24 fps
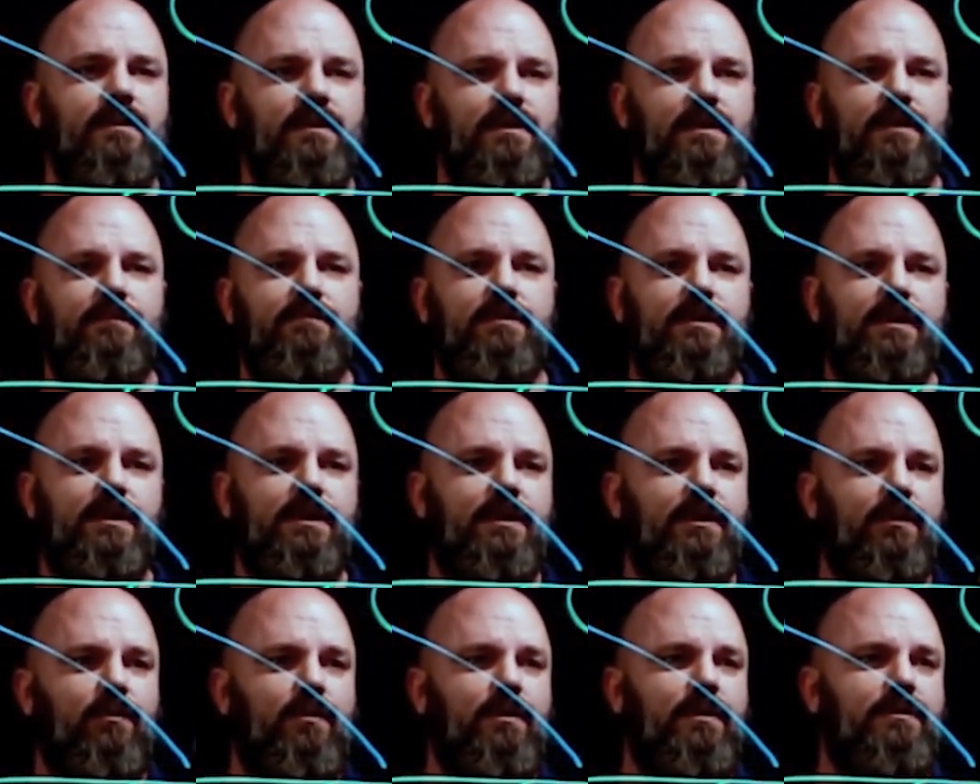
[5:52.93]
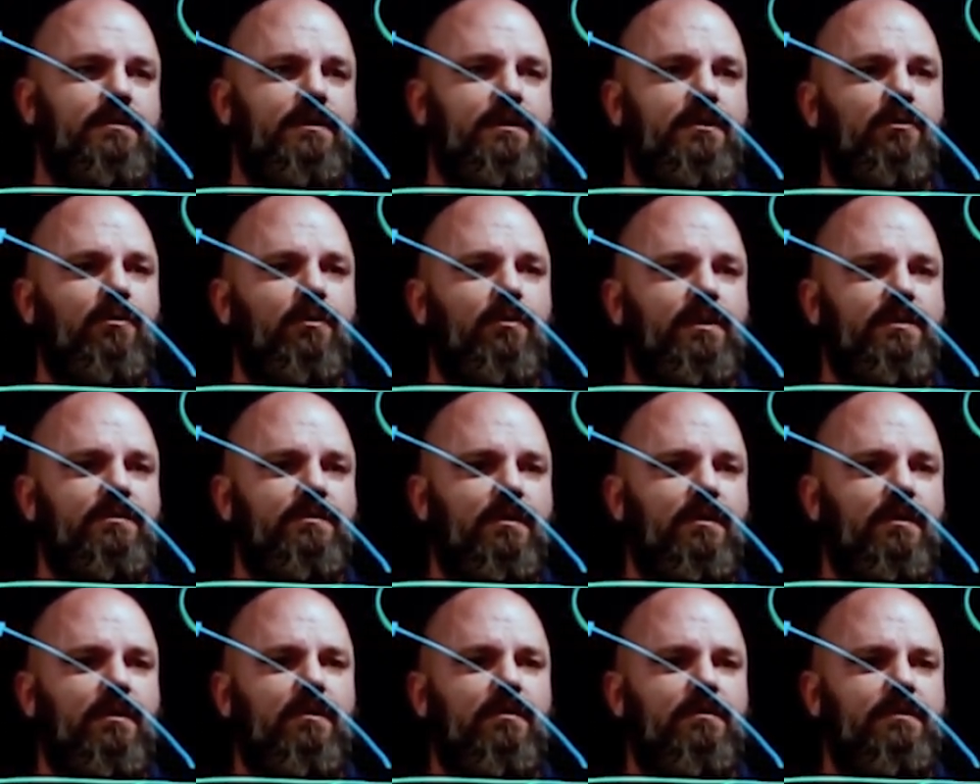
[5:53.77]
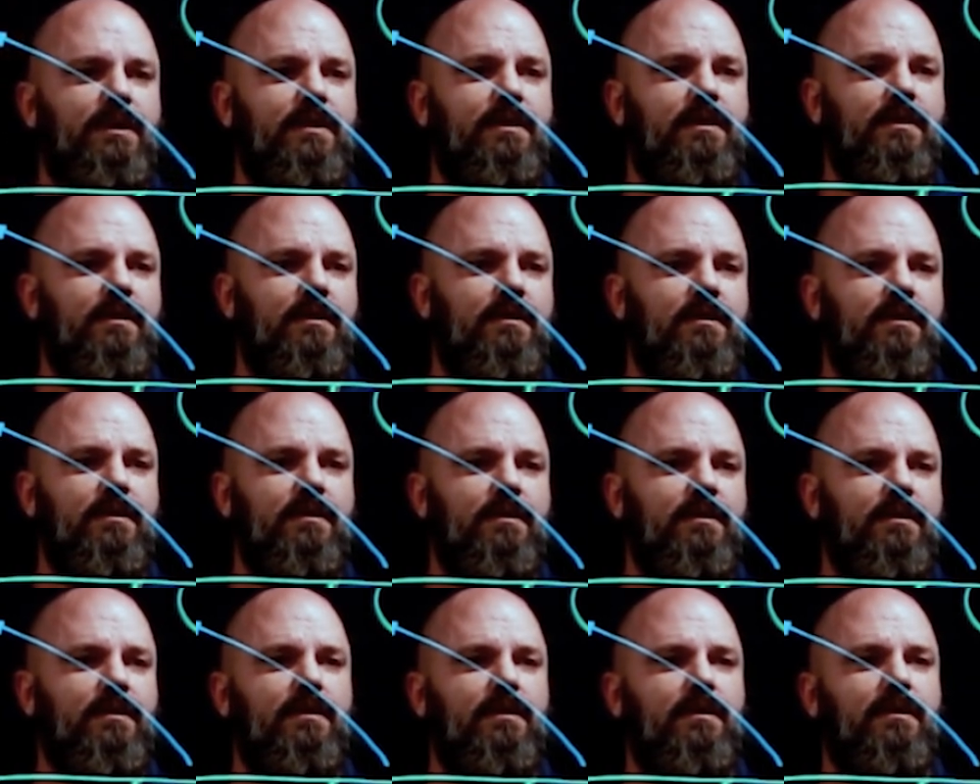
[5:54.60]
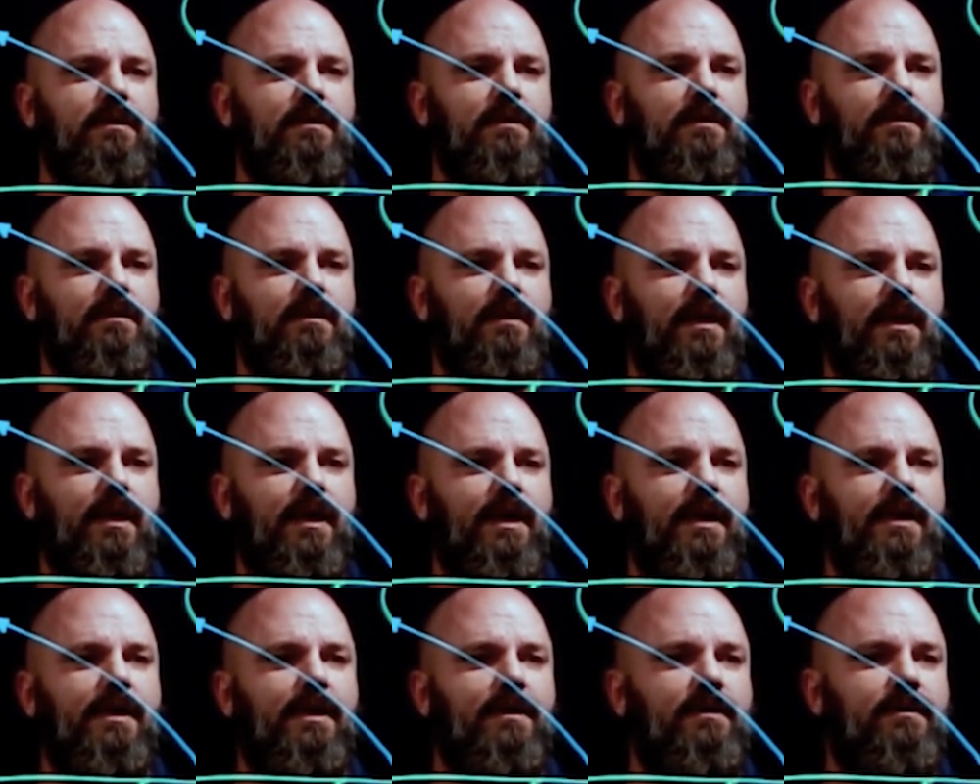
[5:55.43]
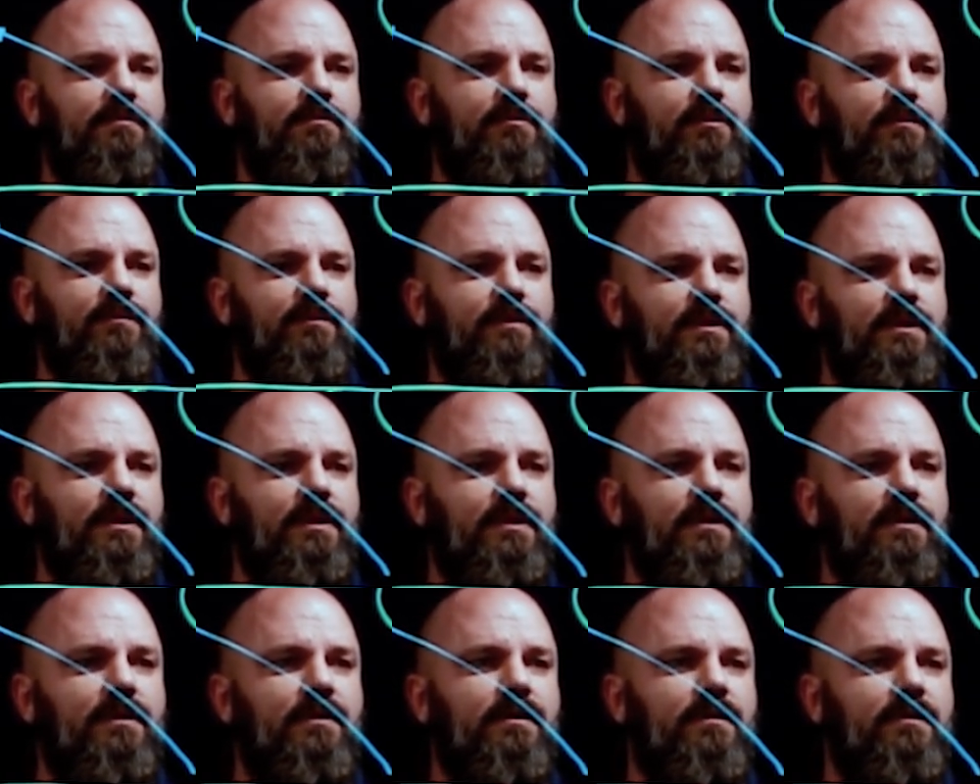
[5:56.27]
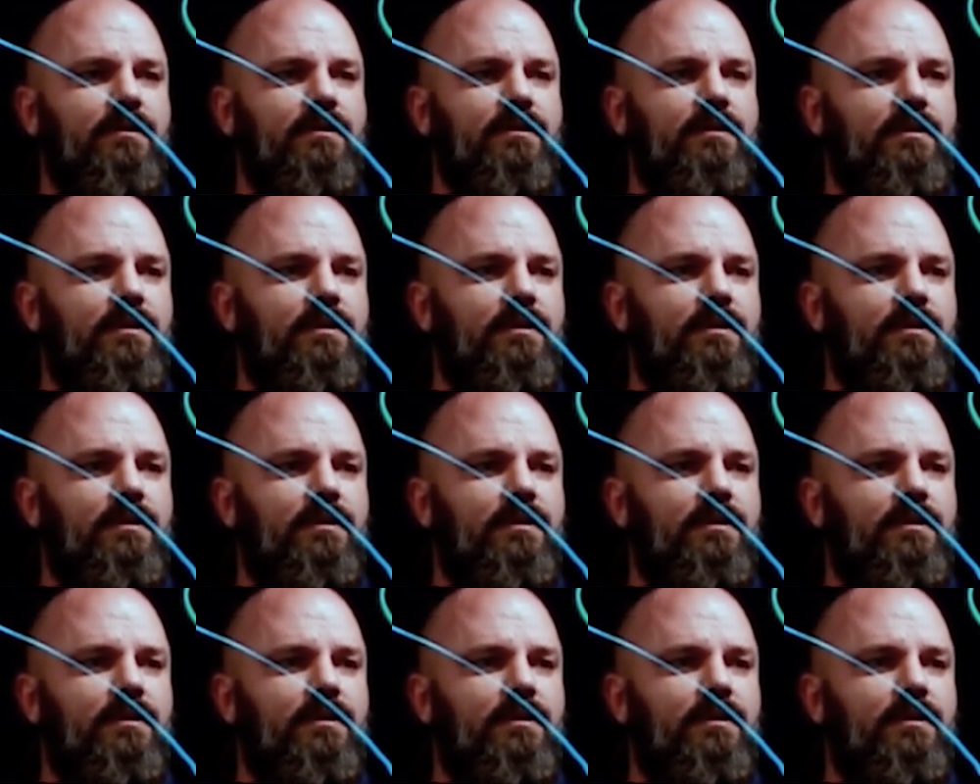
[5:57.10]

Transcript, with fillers: Give you decoys all day long. They hang out up over here,